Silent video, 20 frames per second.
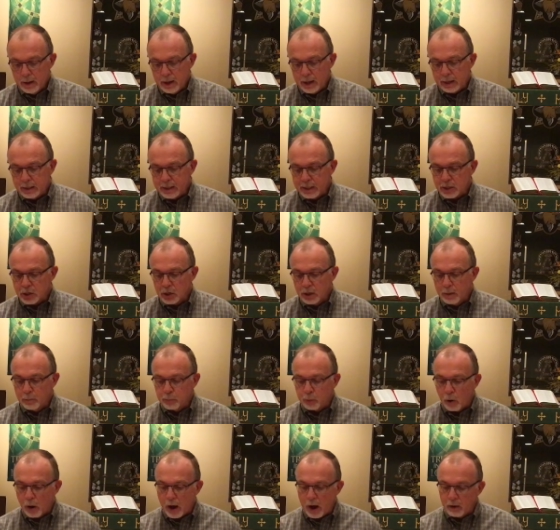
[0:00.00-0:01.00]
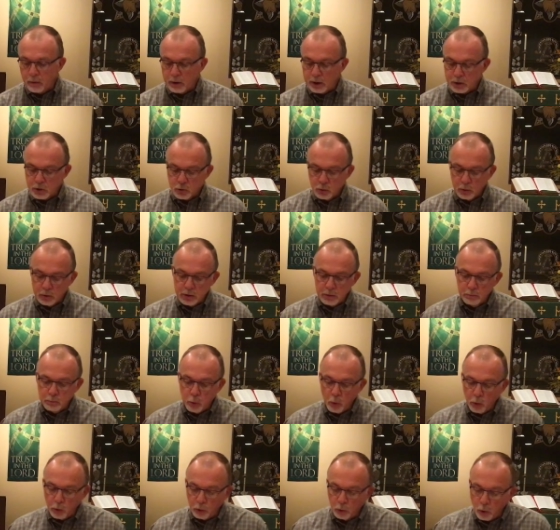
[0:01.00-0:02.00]
Additionally, progress towards
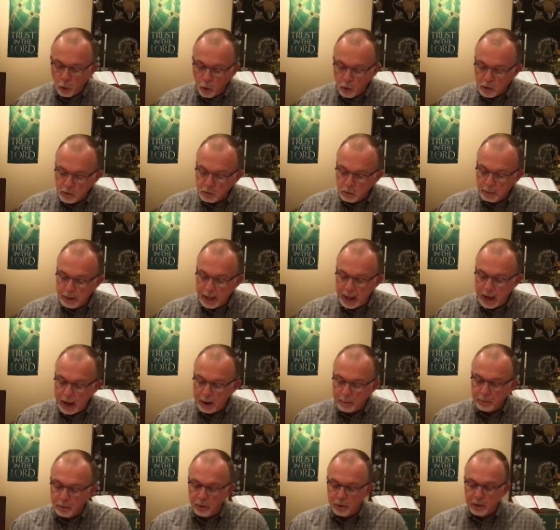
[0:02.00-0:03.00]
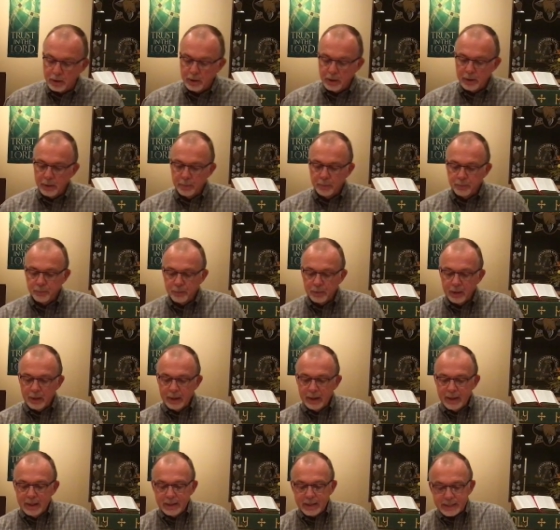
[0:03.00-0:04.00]
important goals will be hampered.
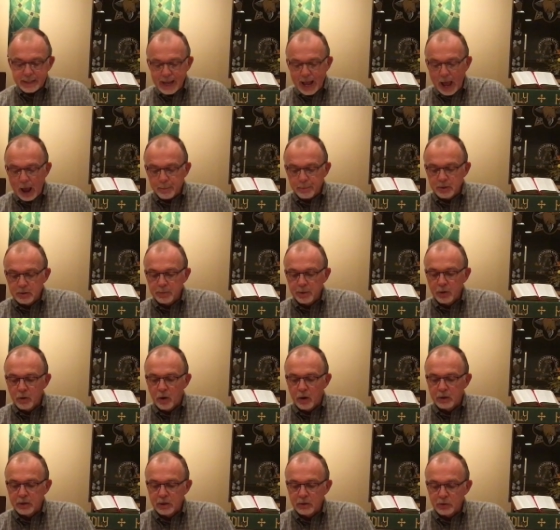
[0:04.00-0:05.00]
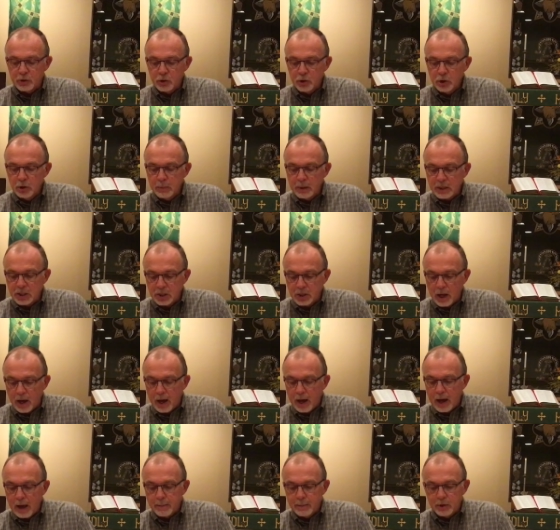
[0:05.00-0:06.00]
This happens because there is too much
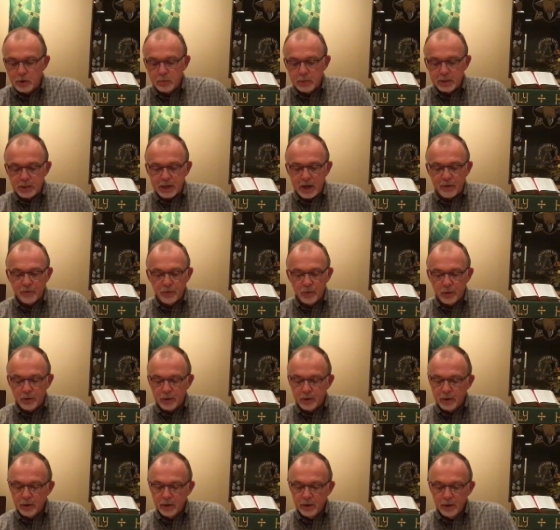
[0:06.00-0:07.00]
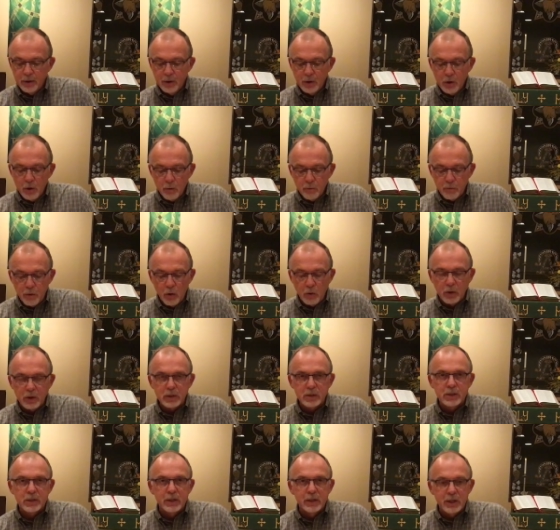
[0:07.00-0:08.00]
time and too much effort
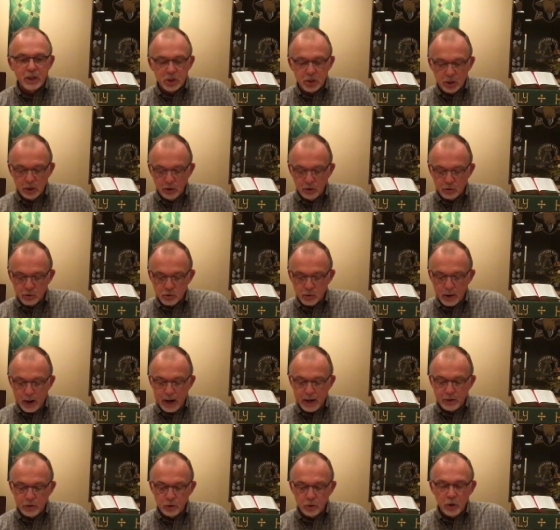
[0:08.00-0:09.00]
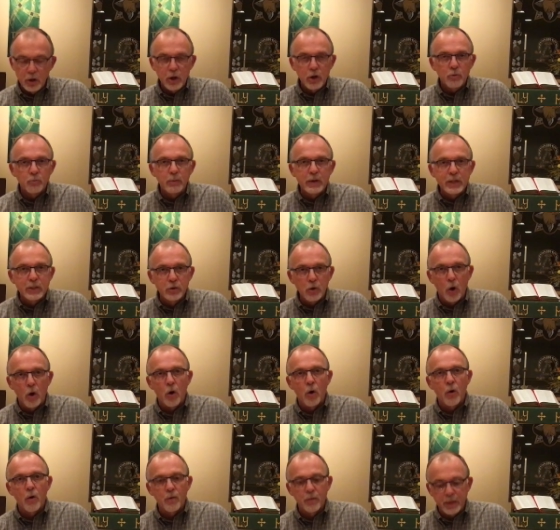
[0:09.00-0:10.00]
focused initially on trying to
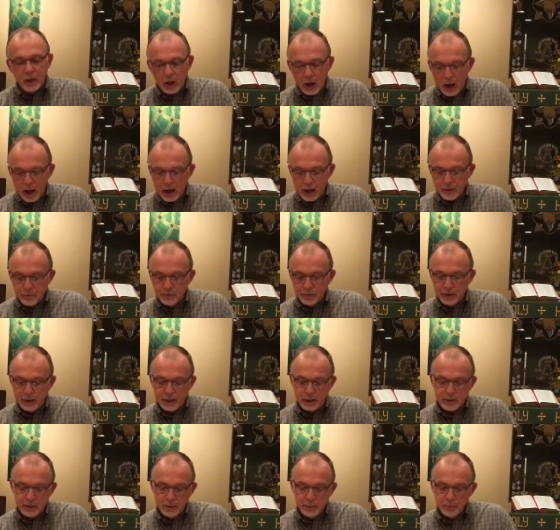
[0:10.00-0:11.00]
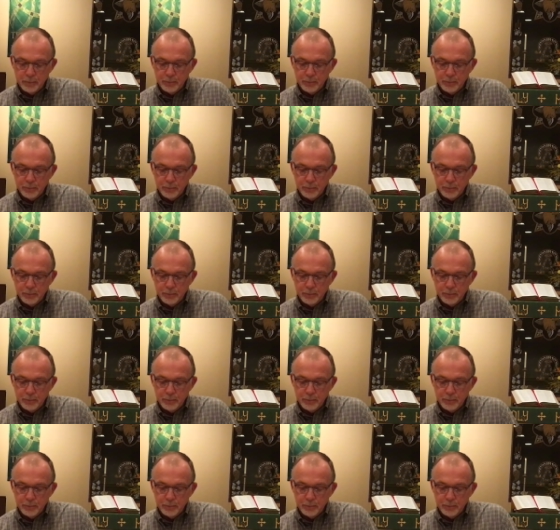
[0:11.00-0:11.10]
resolve the conflict